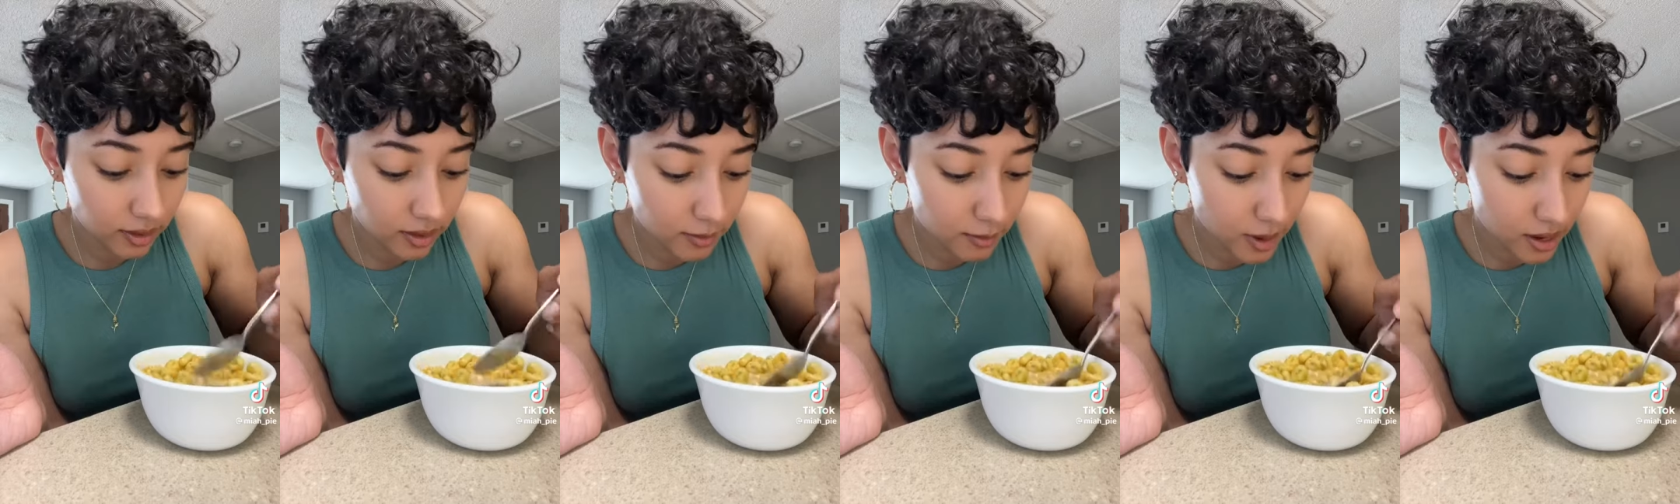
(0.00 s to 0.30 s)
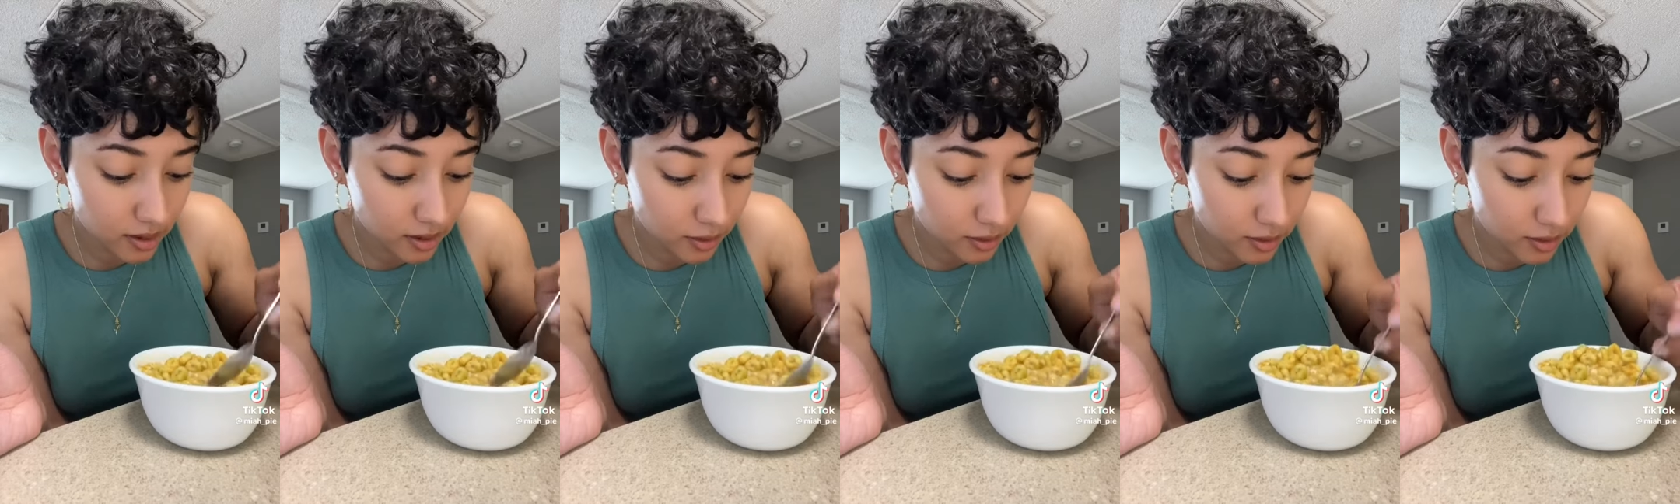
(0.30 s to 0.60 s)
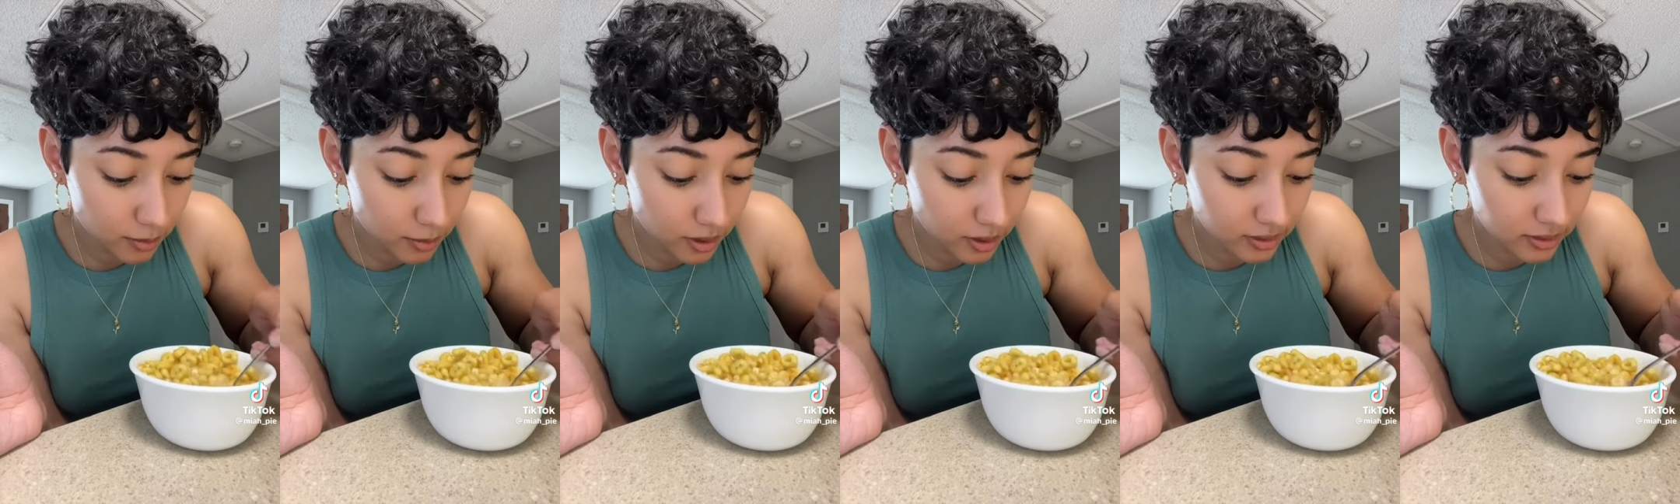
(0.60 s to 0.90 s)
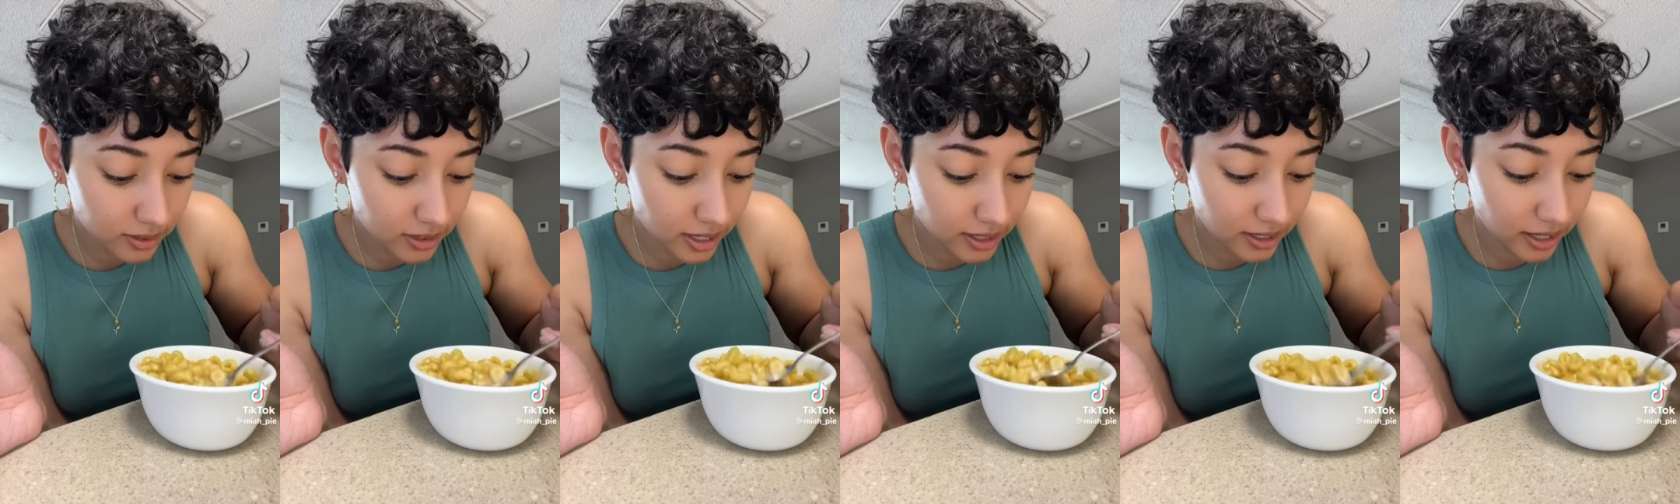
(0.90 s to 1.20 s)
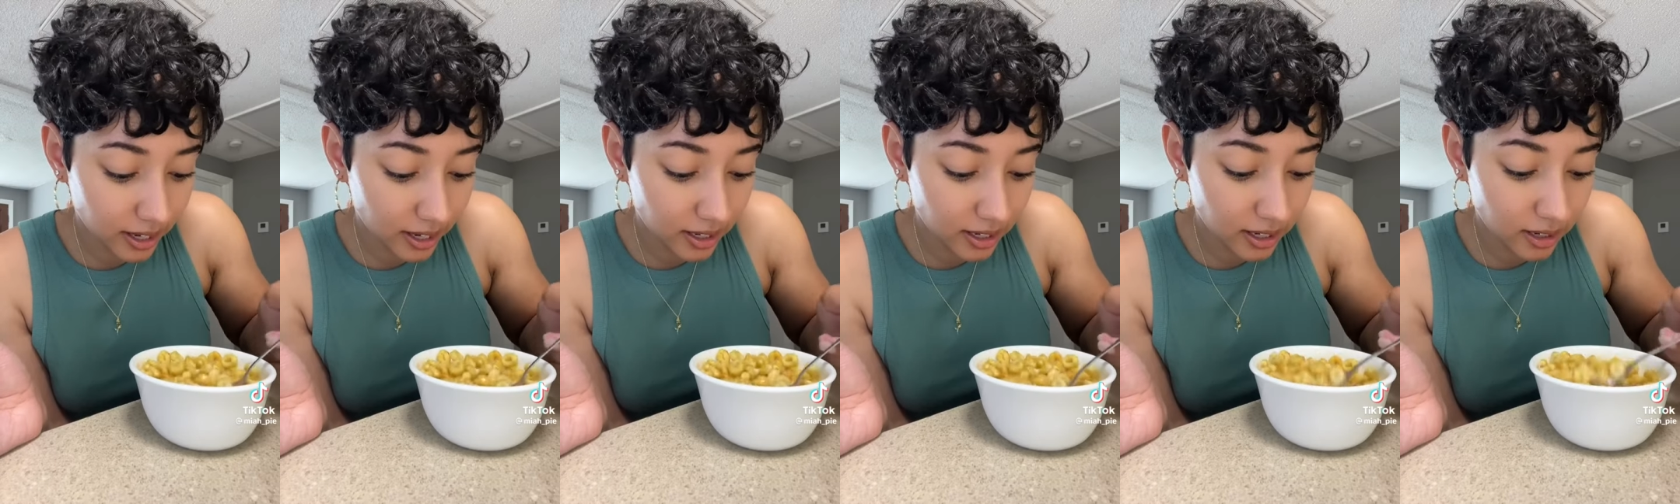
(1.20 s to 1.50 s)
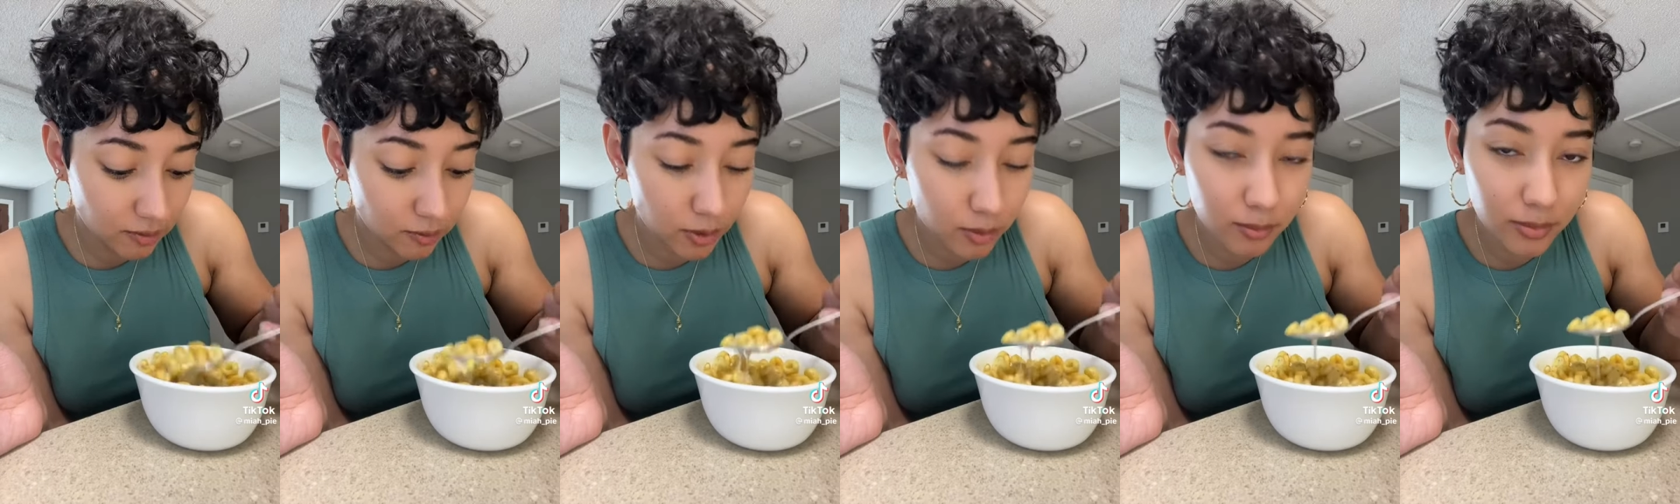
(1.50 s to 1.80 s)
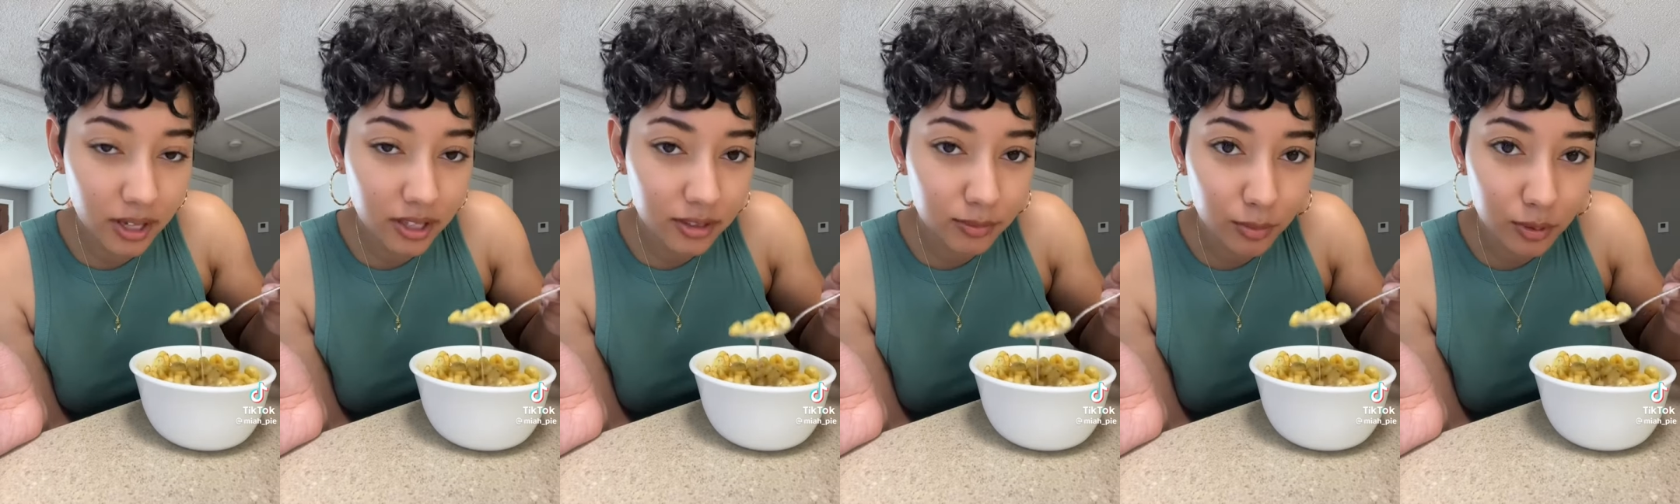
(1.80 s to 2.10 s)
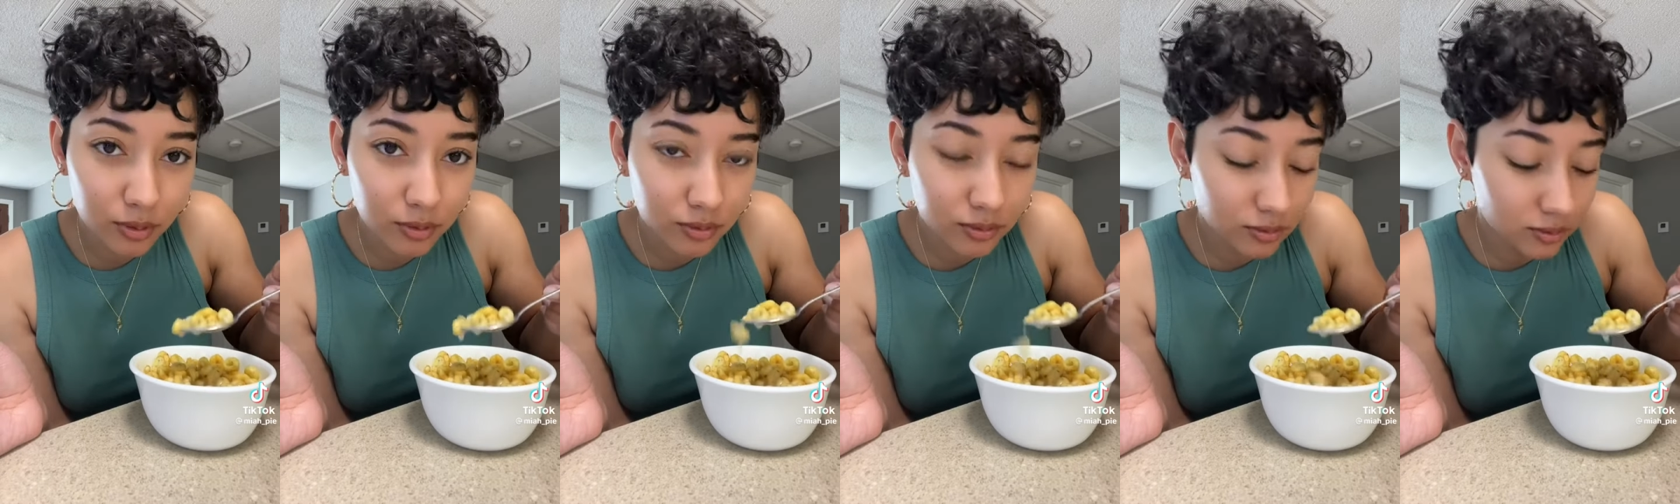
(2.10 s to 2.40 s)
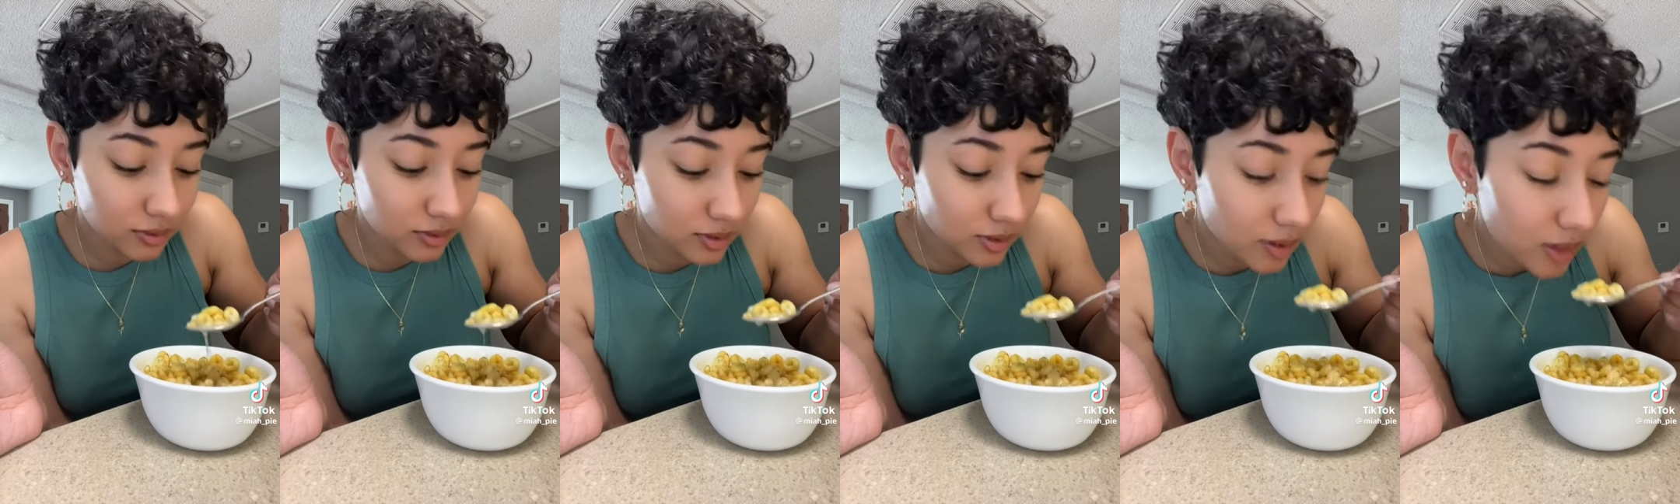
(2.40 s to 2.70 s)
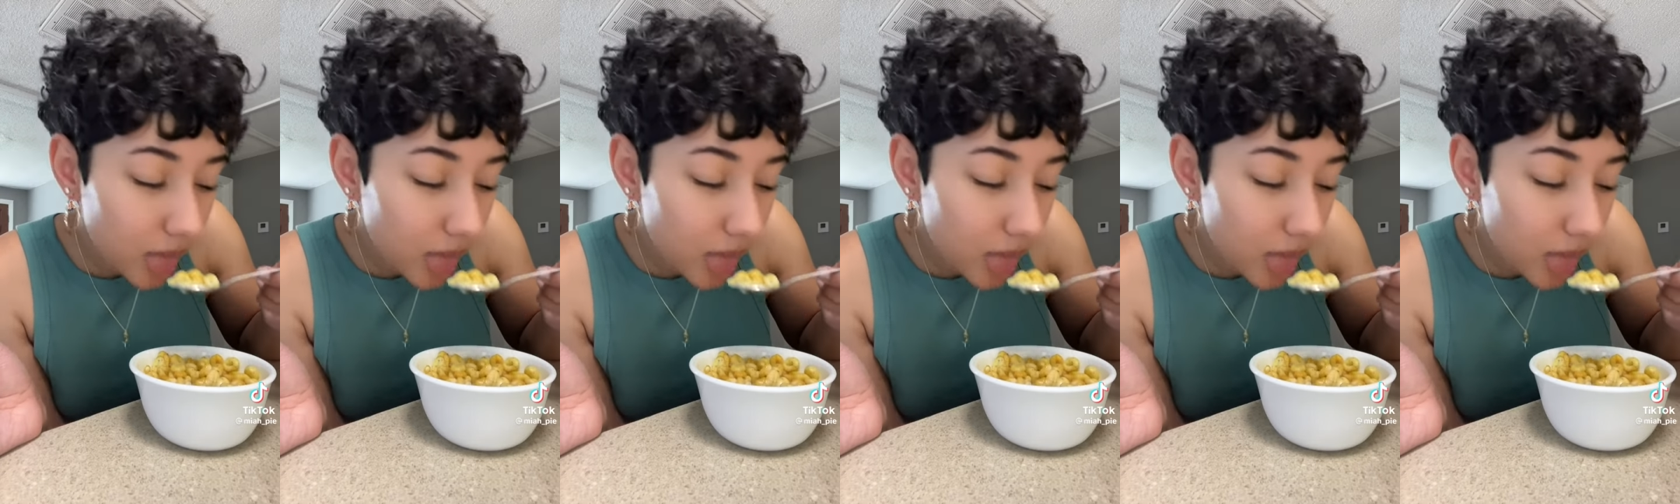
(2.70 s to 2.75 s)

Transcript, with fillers: Am I the only person that can't eat with big spoons?